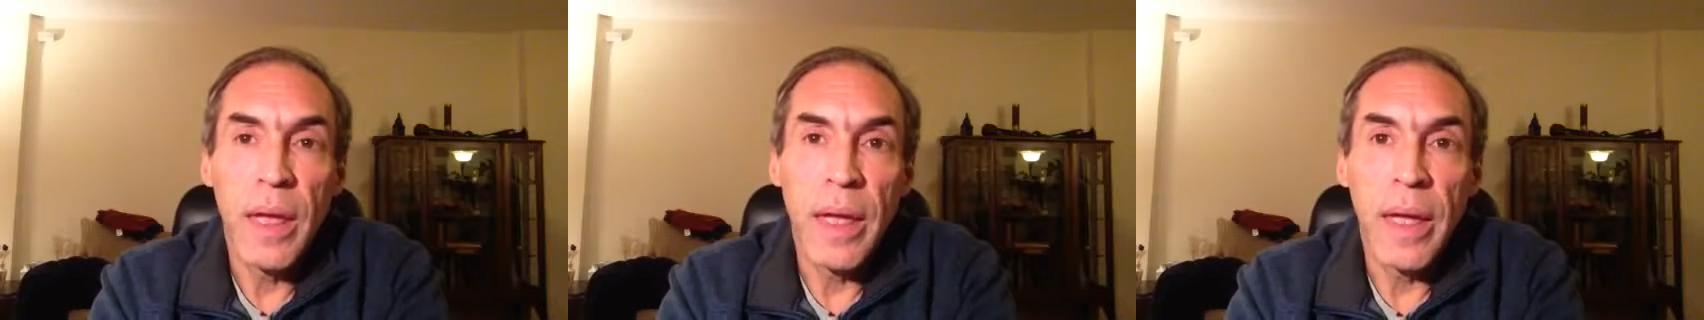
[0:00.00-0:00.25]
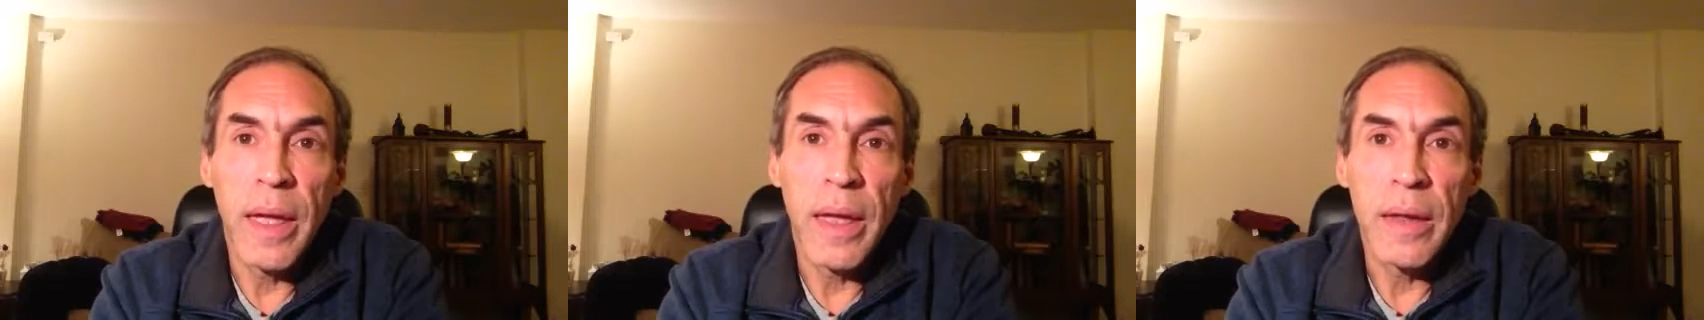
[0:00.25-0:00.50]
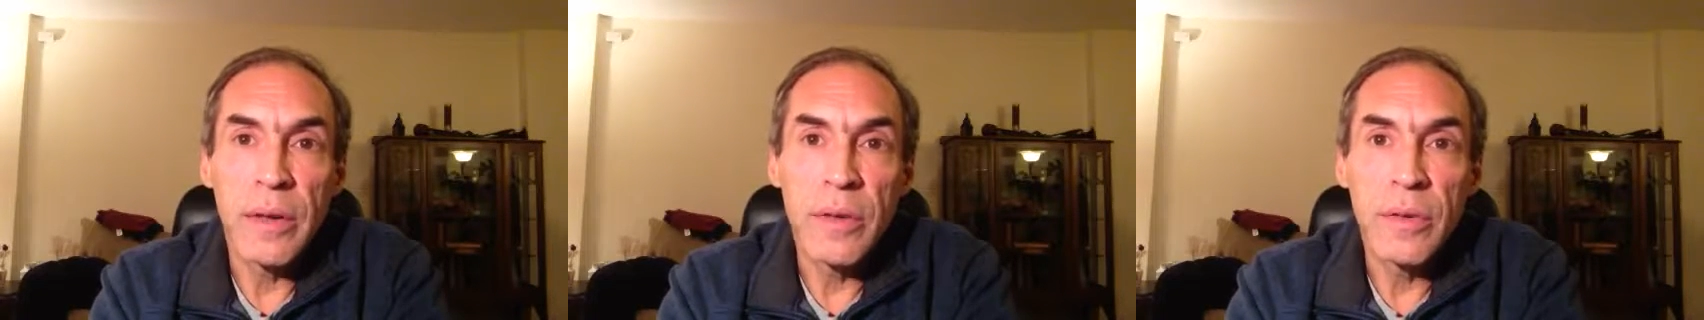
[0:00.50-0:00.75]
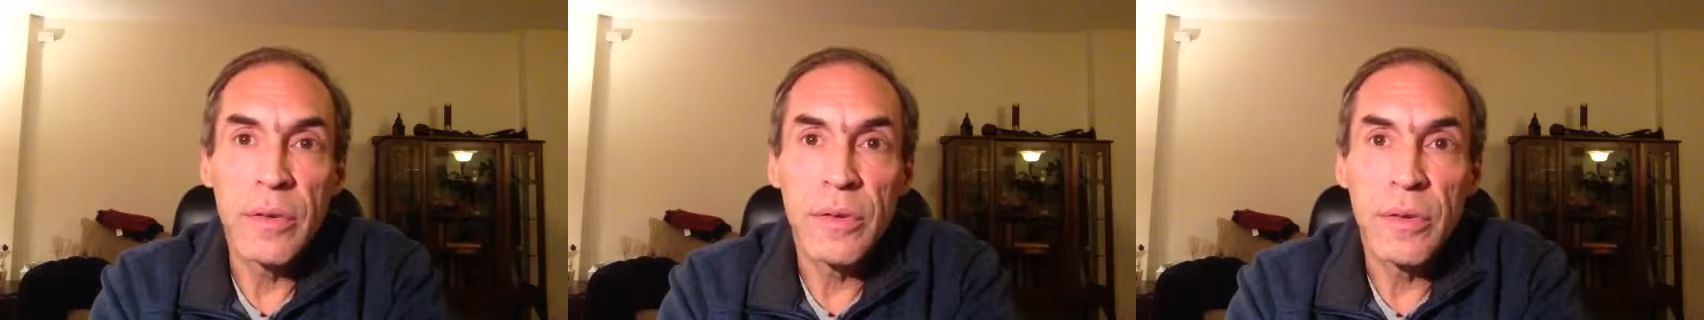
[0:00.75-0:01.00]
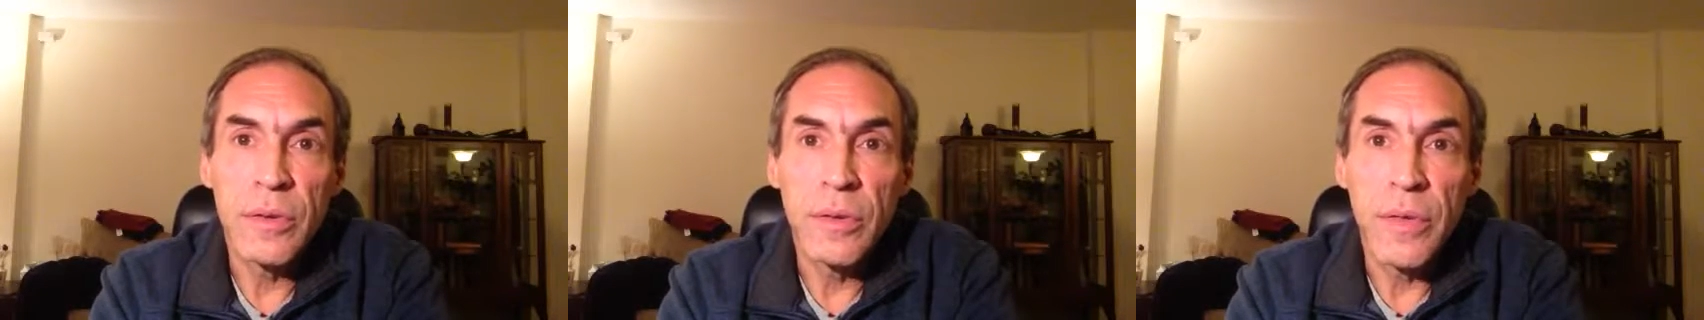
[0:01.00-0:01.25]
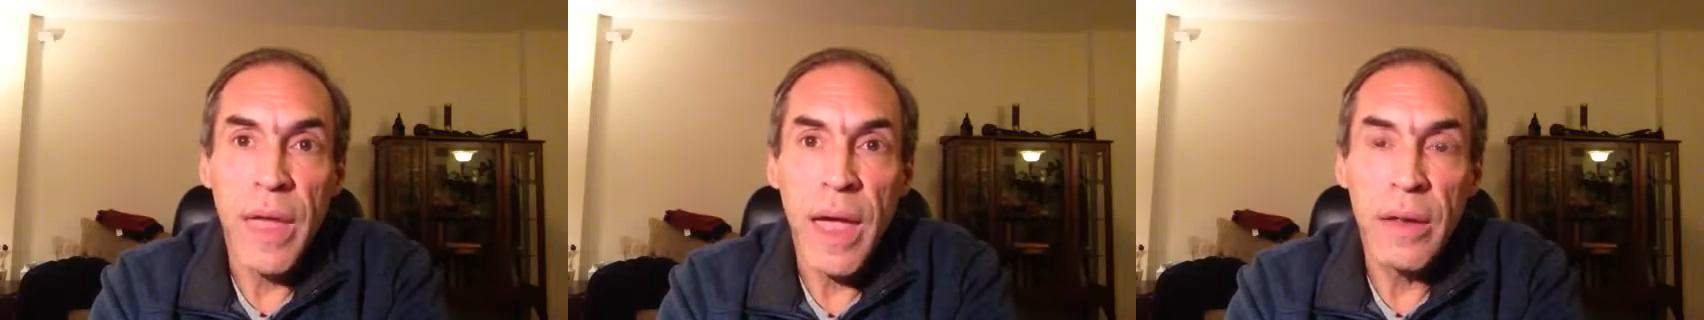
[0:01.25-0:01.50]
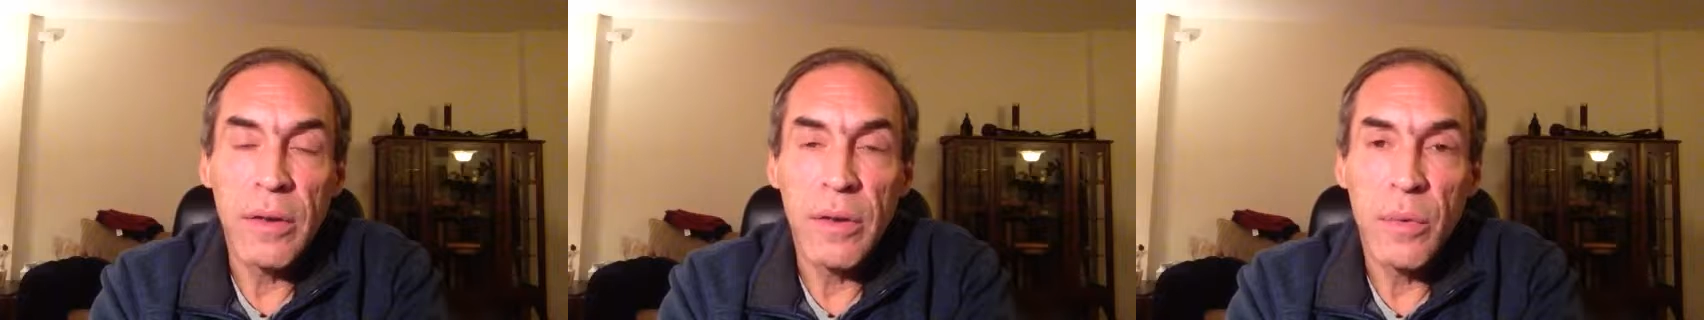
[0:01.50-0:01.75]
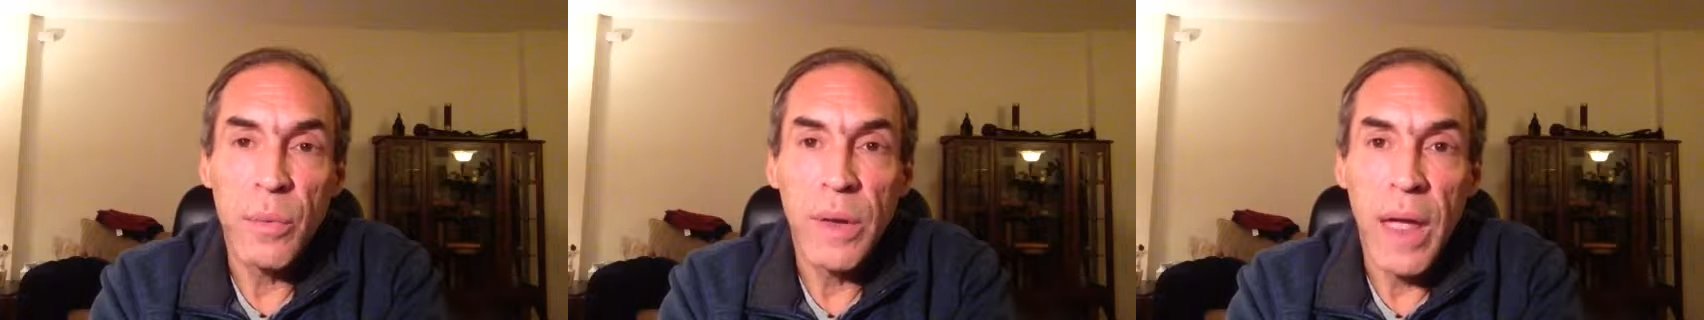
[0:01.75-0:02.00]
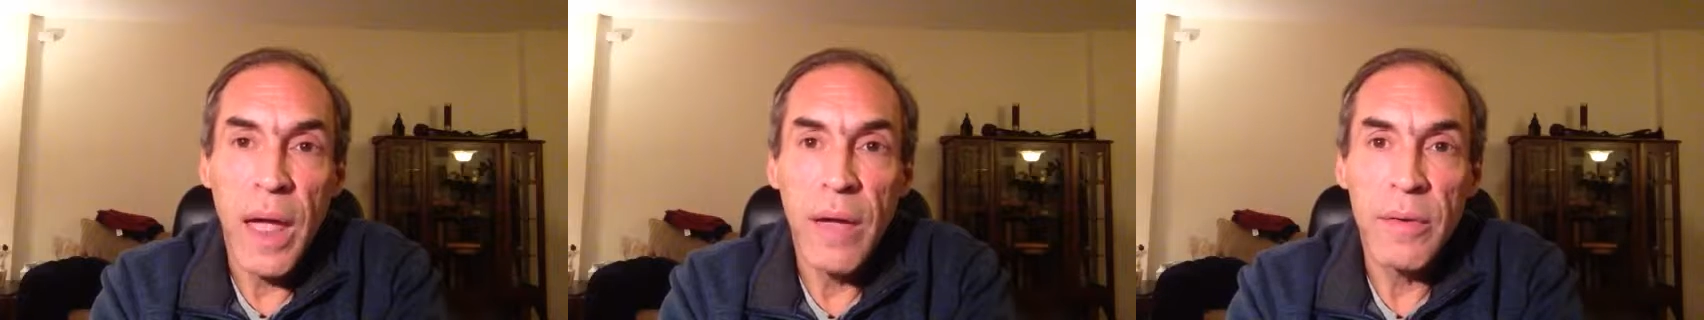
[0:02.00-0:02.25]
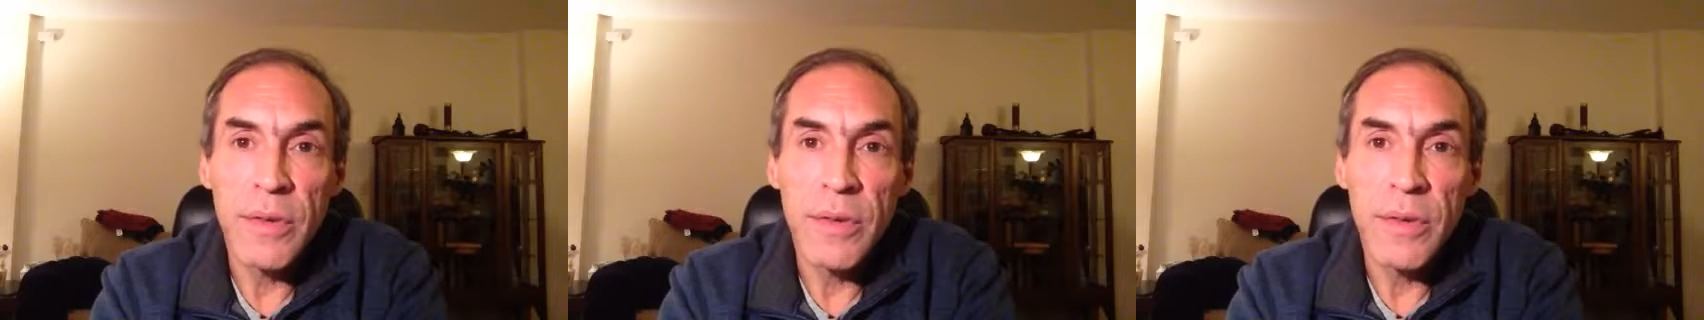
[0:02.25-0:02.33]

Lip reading: And to do that, we have